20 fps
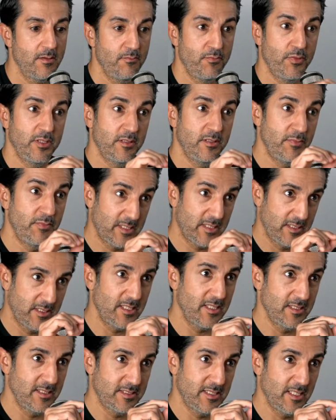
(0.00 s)
But the big
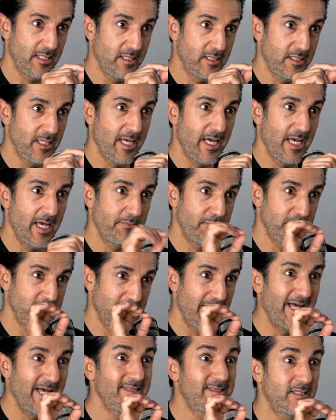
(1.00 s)
thing is that it happens
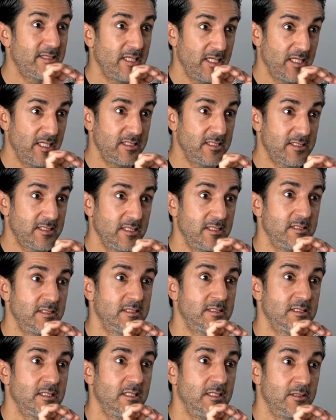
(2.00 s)
at the
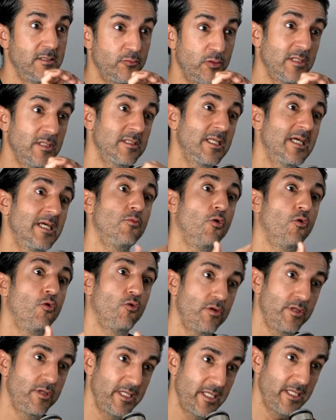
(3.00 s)
instance real time
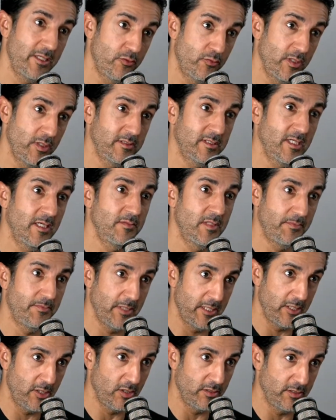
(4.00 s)
or near real time,
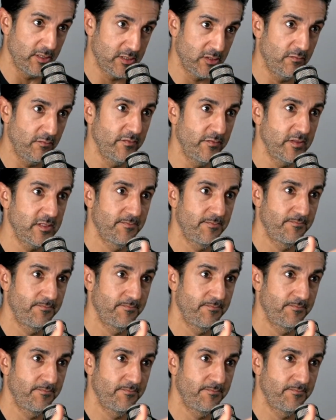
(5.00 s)
depending on the service.